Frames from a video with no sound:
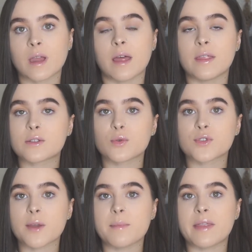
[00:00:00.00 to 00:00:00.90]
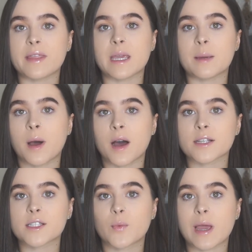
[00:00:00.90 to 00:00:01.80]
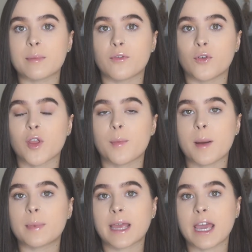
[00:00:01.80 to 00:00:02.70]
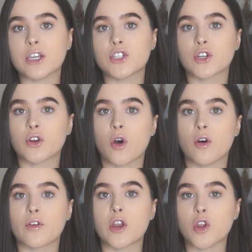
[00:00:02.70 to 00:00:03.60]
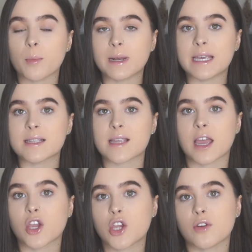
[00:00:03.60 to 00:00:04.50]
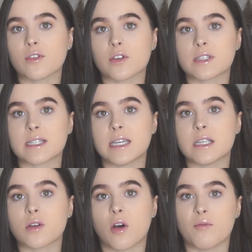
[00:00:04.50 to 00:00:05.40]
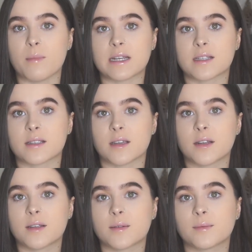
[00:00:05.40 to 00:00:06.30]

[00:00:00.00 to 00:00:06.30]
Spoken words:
And this also meant that he passed away before the publication of Anomalies and Curiosities of Medicine.